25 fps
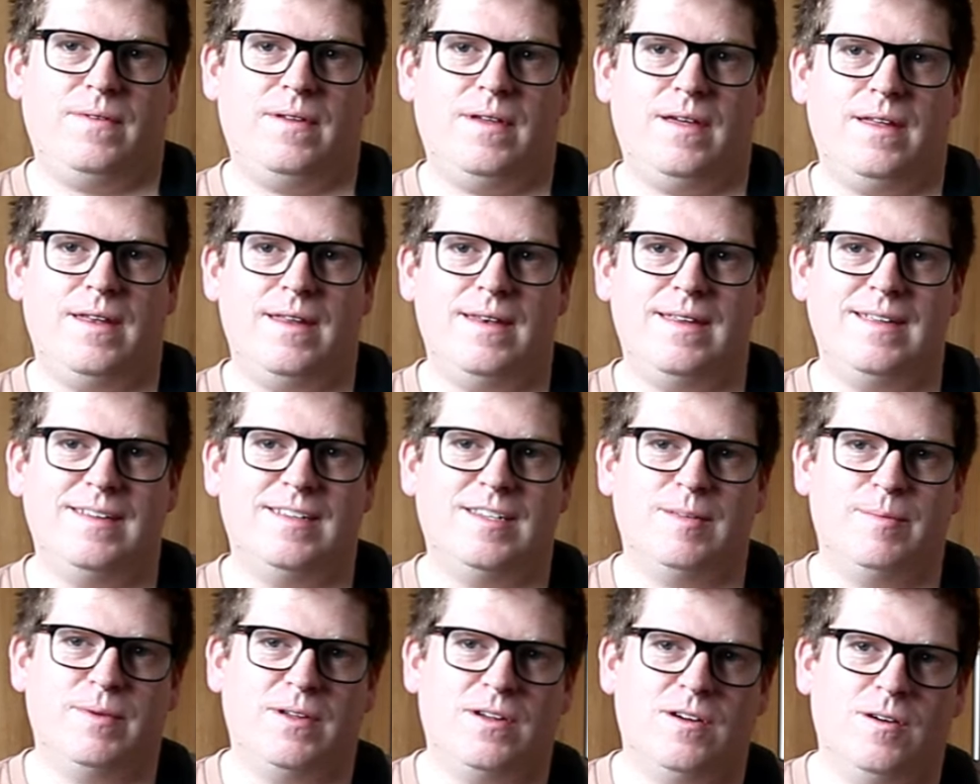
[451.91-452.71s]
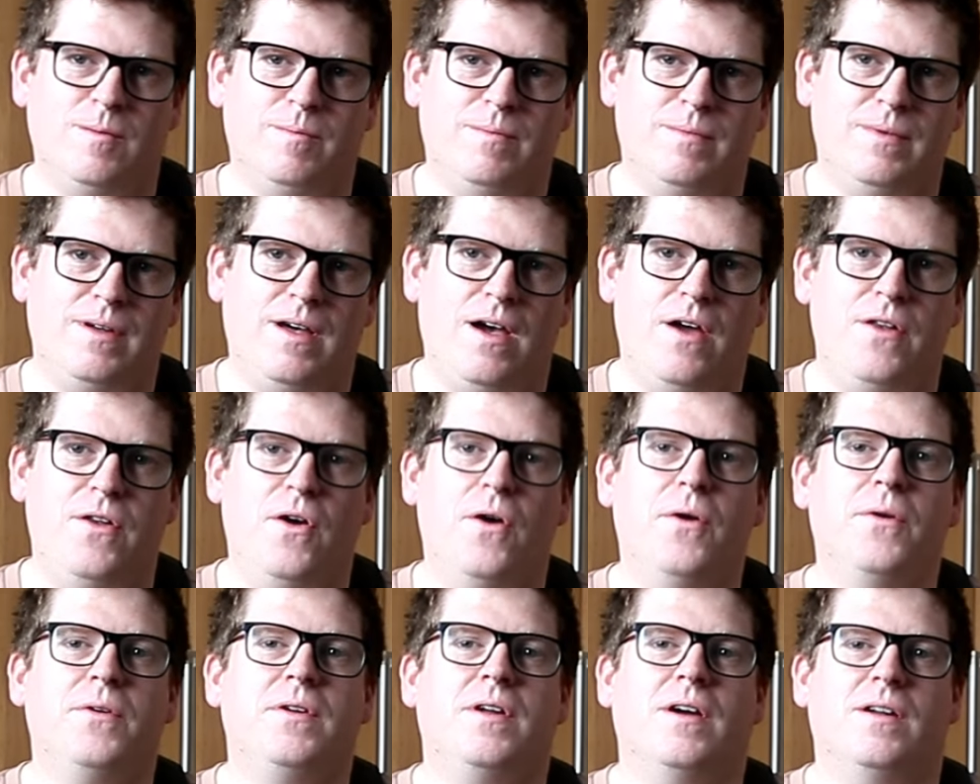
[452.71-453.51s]
and it needs to become an
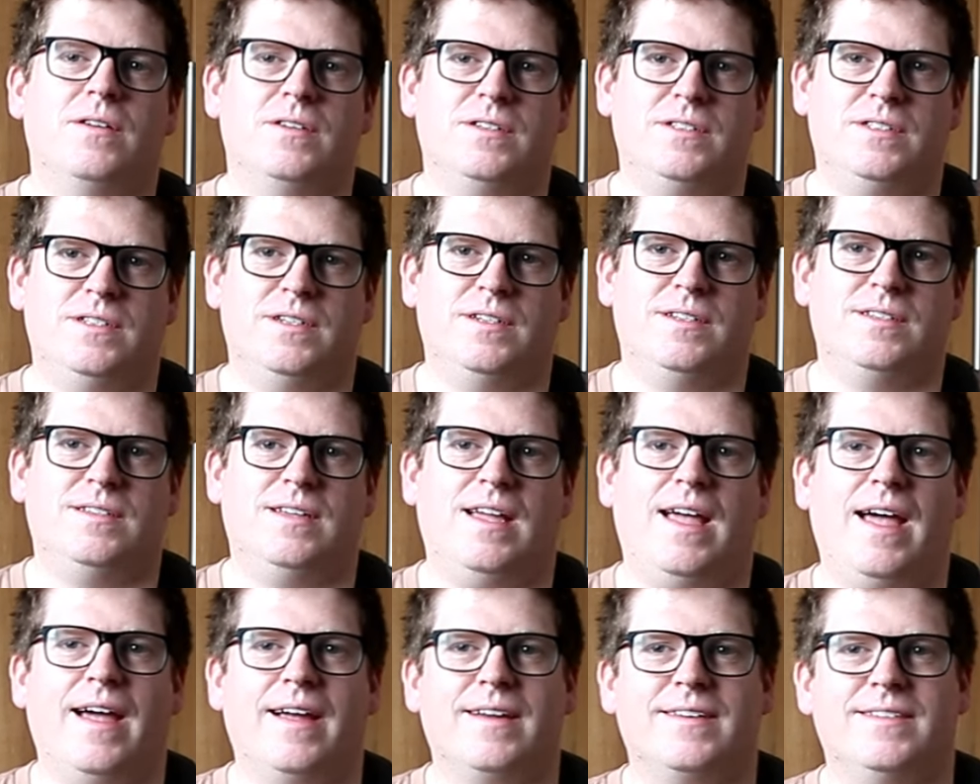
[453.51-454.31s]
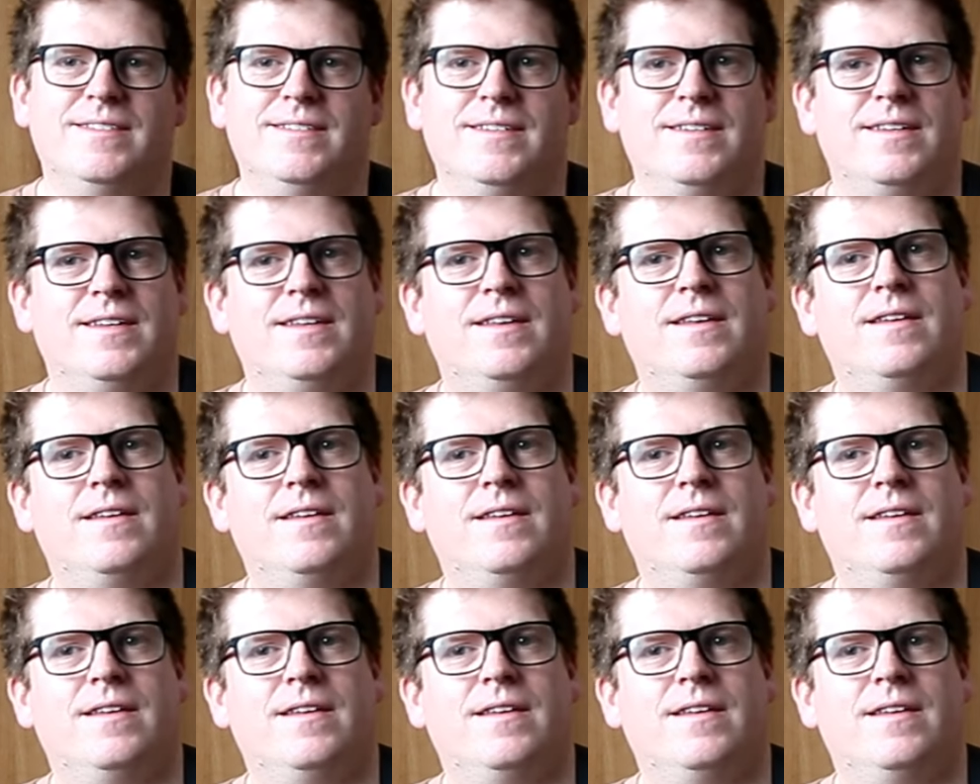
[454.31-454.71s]
unconscious action.